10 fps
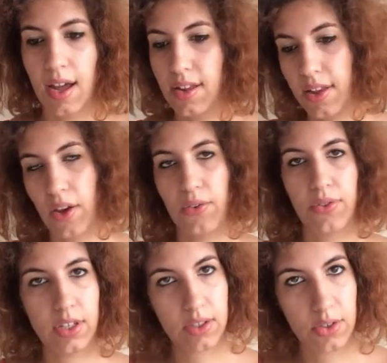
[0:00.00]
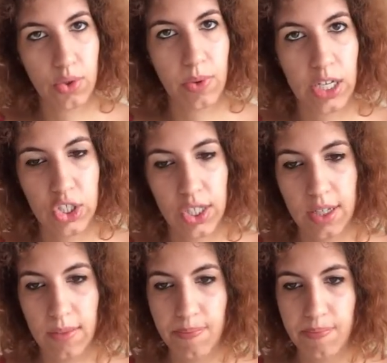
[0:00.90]
unhealthy
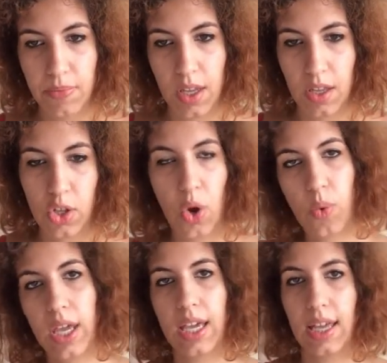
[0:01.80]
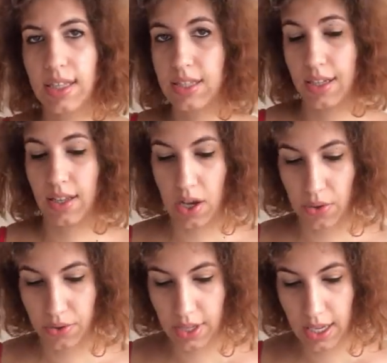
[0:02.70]
situation knowing it's
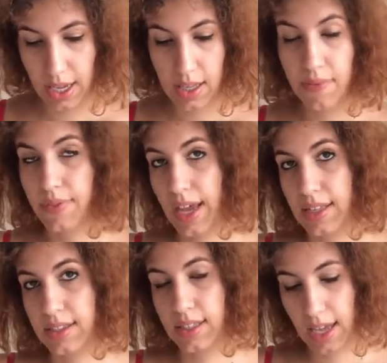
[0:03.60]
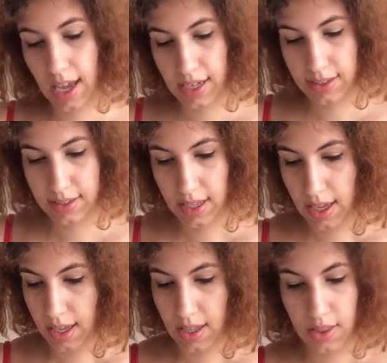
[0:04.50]
unhealthy, and if that's the case,
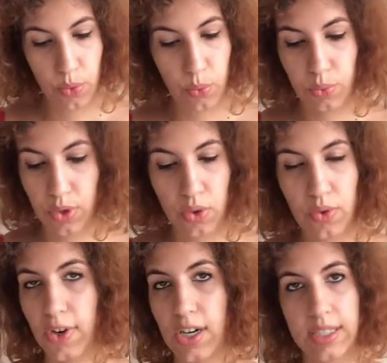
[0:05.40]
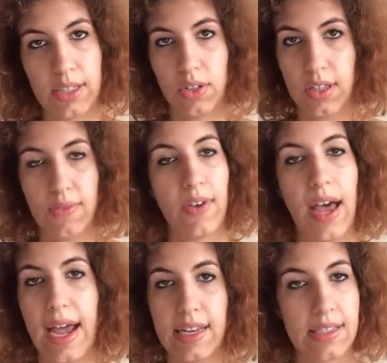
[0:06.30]
the universe or the
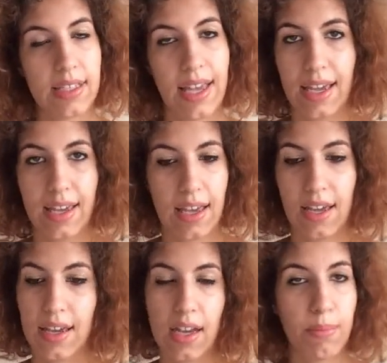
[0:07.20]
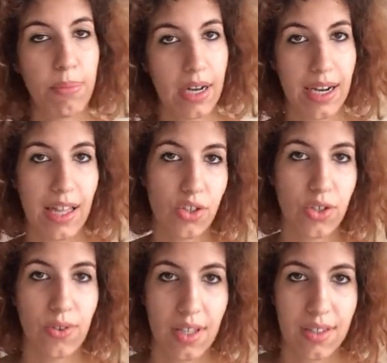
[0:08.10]
divine is like gonna put an end
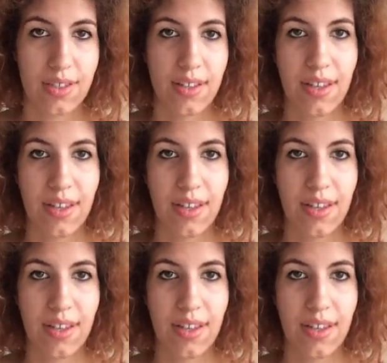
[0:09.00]
to it.